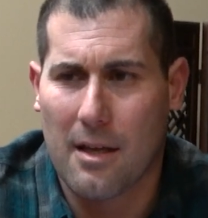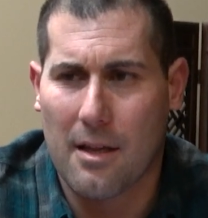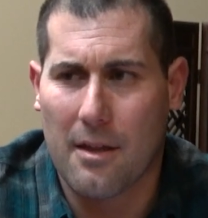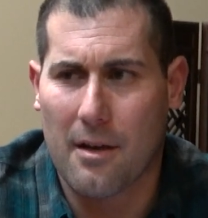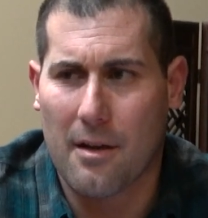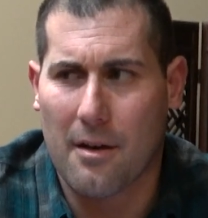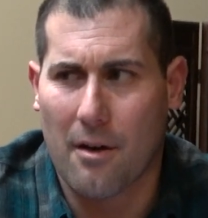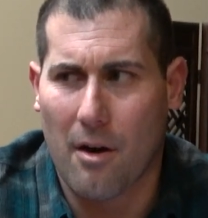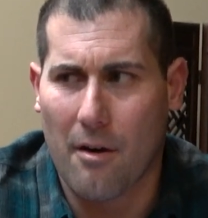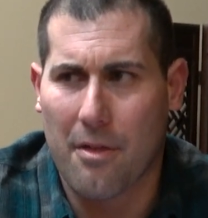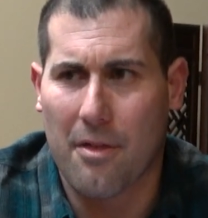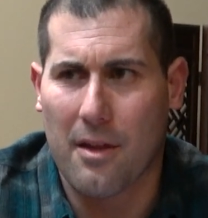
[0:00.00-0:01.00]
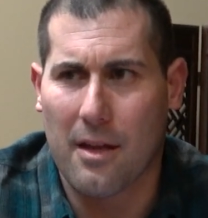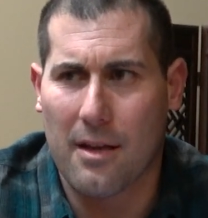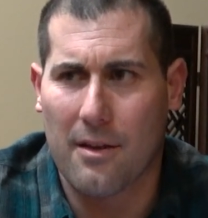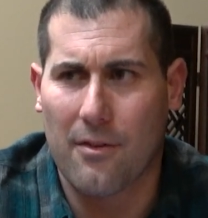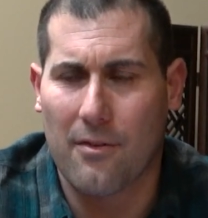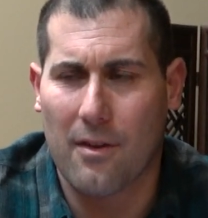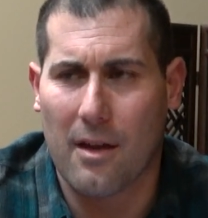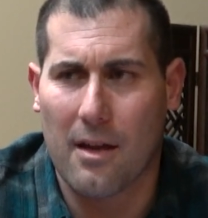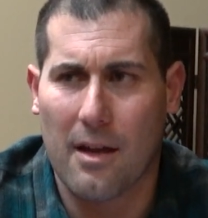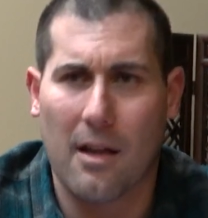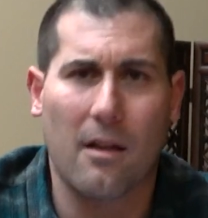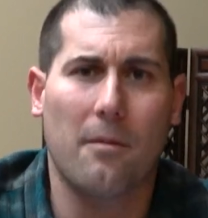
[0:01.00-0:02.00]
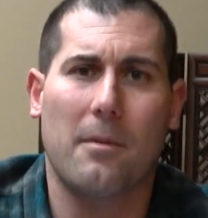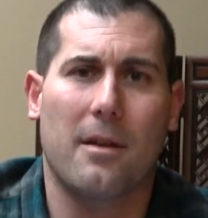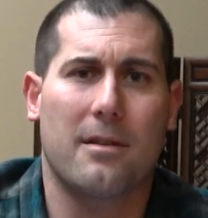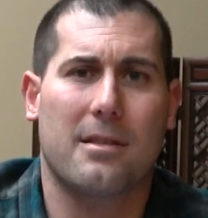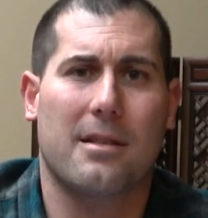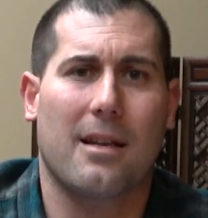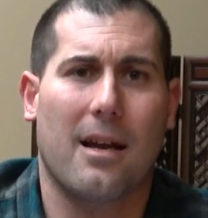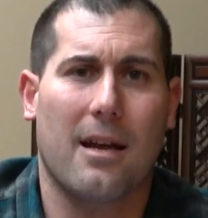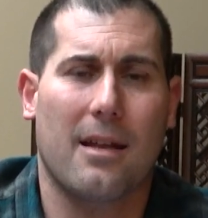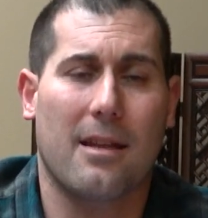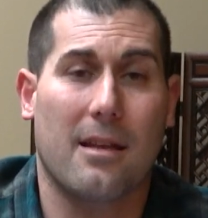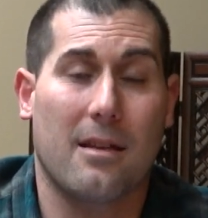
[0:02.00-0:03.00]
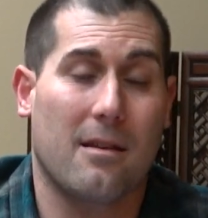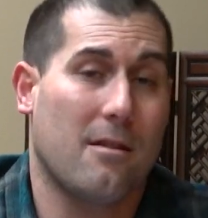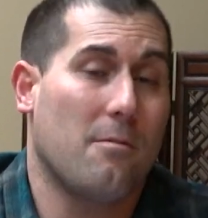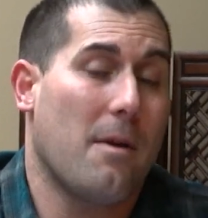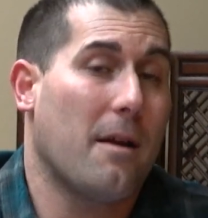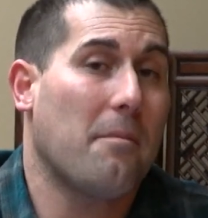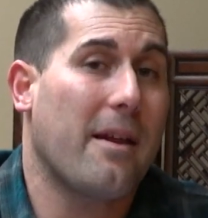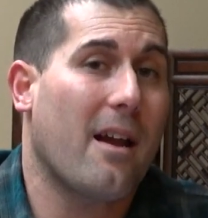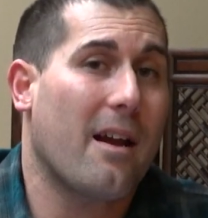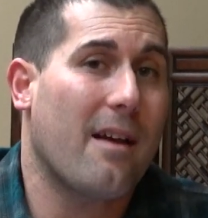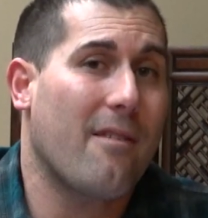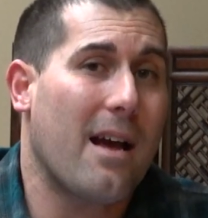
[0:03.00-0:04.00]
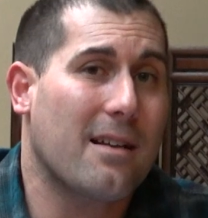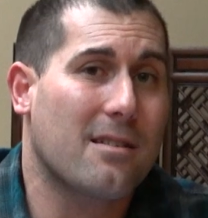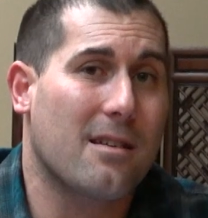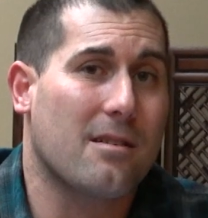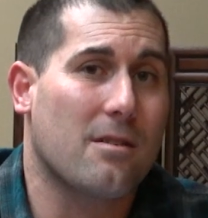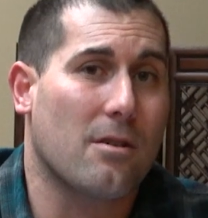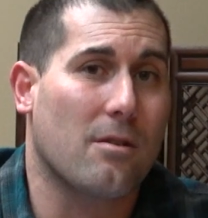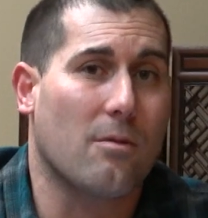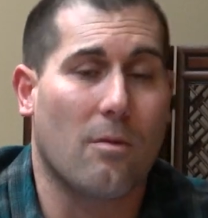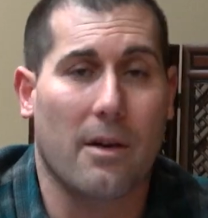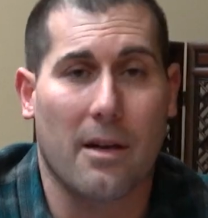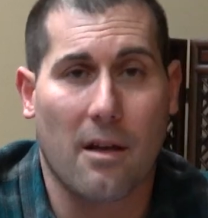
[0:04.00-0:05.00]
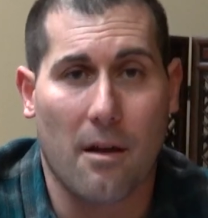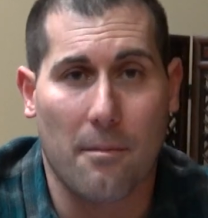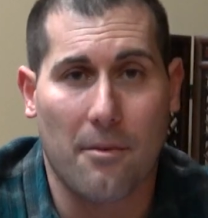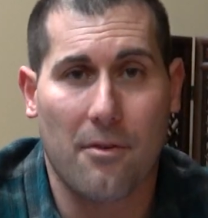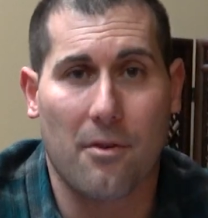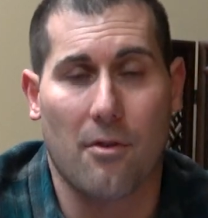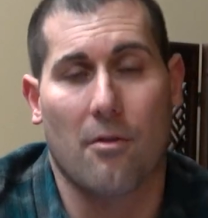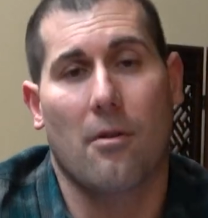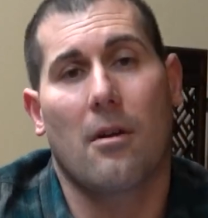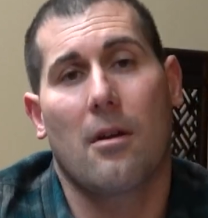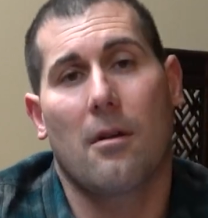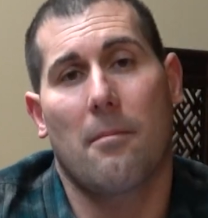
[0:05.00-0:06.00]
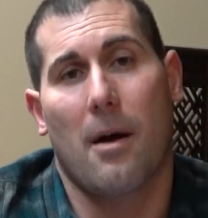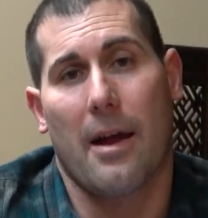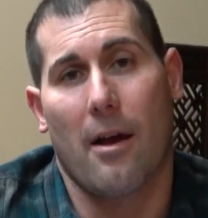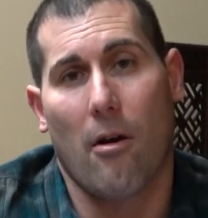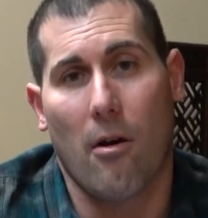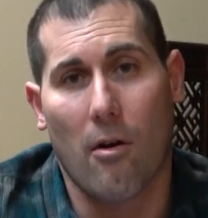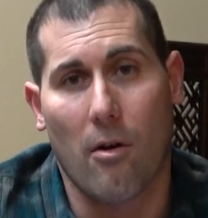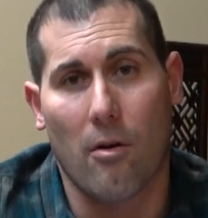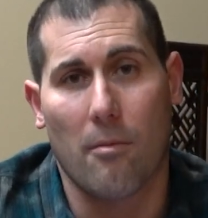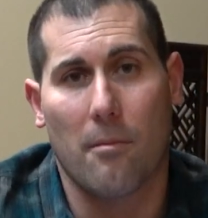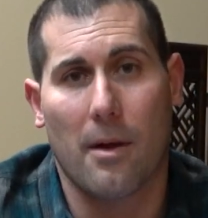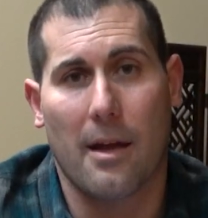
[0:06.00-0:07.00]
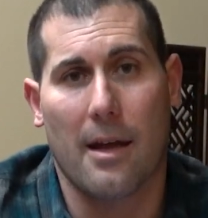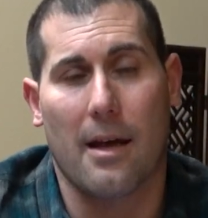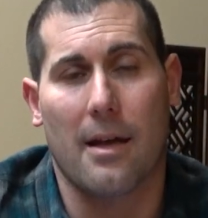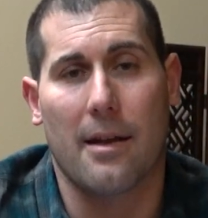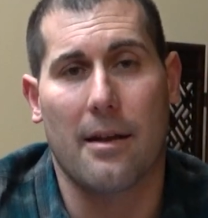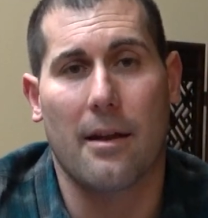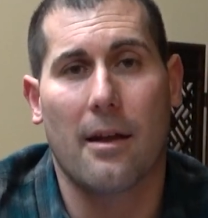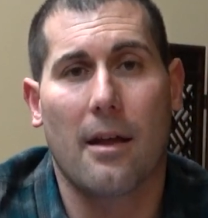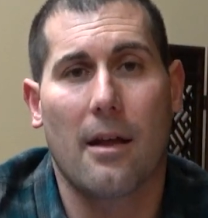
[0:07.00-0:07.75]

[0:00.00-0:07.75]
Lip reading: there are things and elements that you may or may not have access to when it comes to my home, and